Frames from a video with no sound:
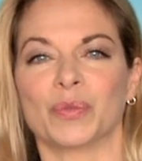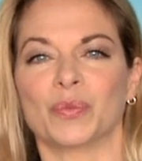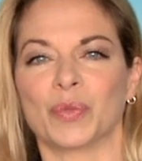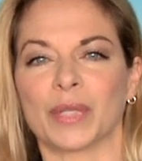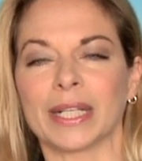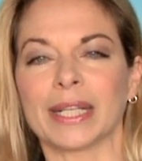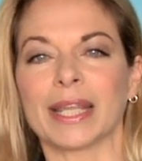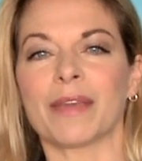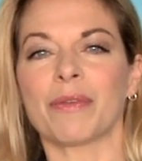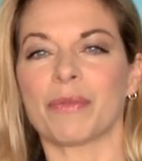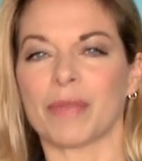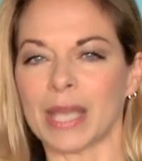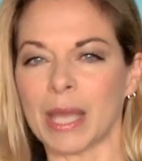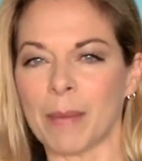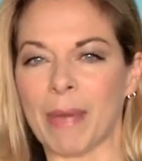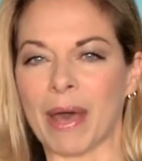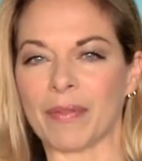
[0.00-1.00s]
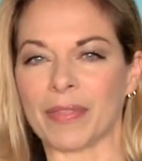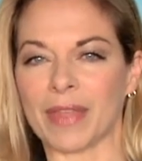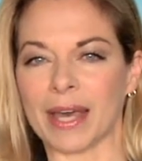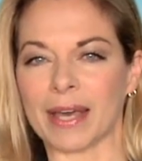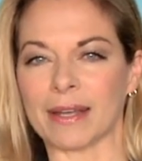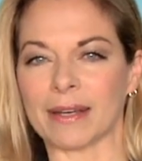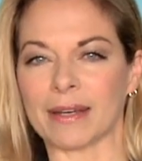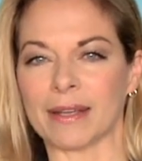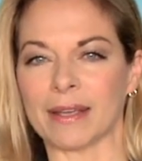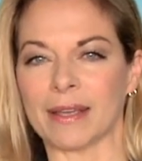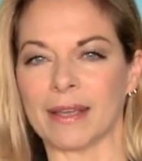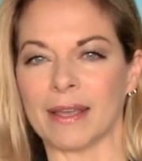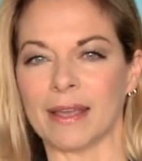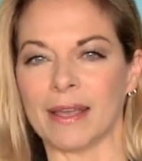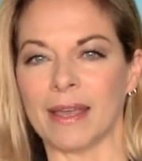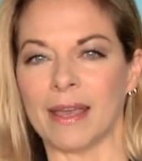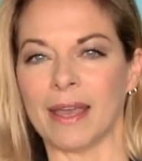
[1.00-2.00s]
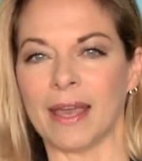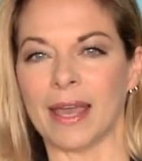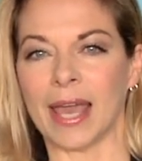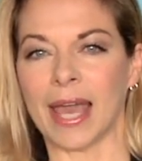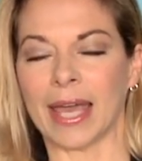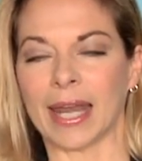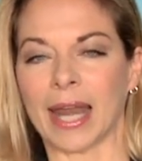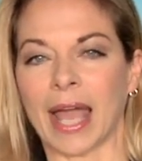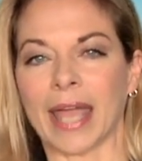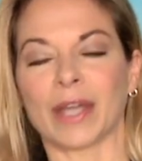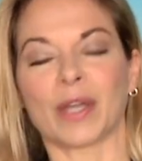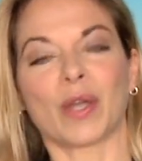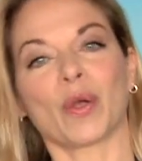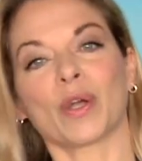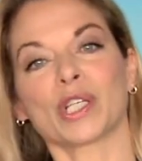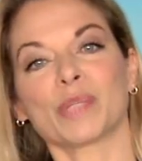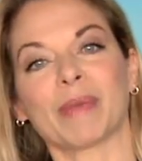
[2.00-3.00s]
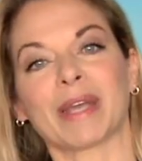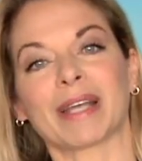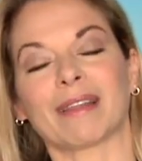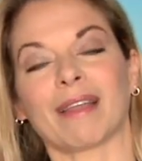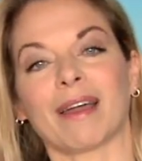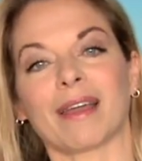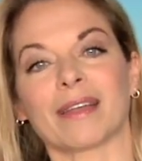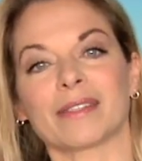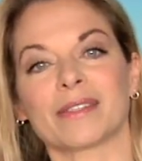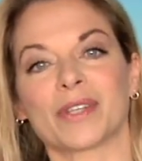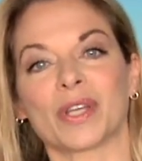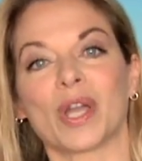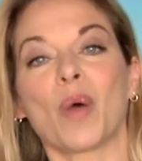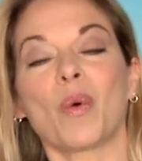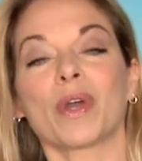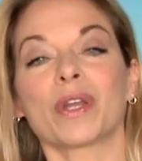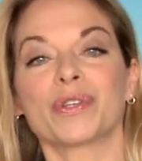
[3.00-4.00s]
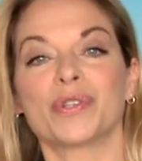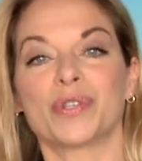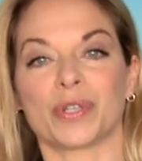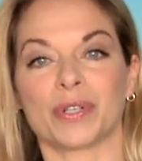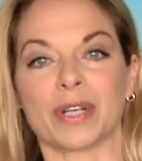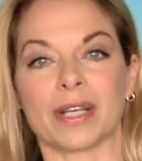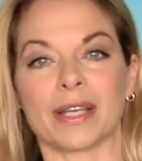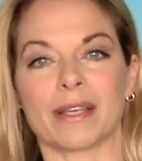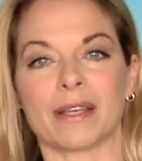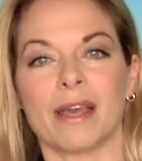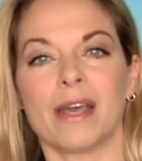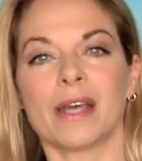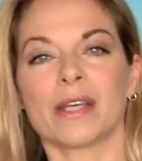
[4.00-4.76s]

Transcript: Really think about that. And I encourage my clients to go on a journey,